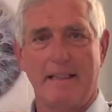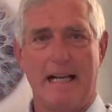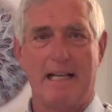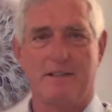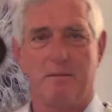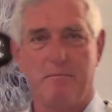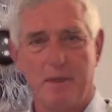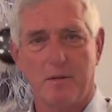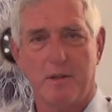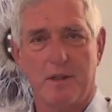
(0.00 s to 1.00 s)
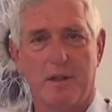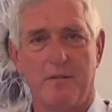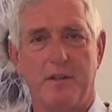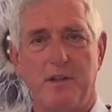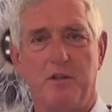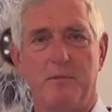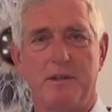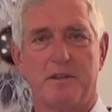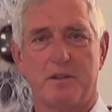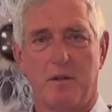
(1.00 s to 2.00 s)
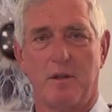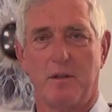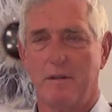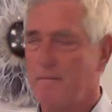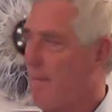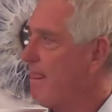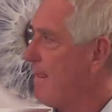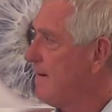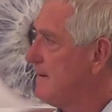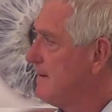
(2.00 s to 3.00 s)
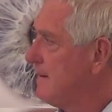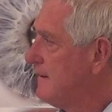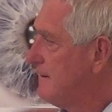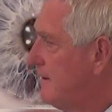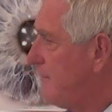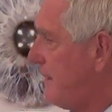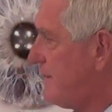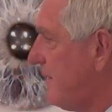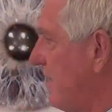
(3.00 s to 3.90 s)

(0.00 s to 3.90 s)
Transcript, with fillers: as a mirror of the human soul. The basic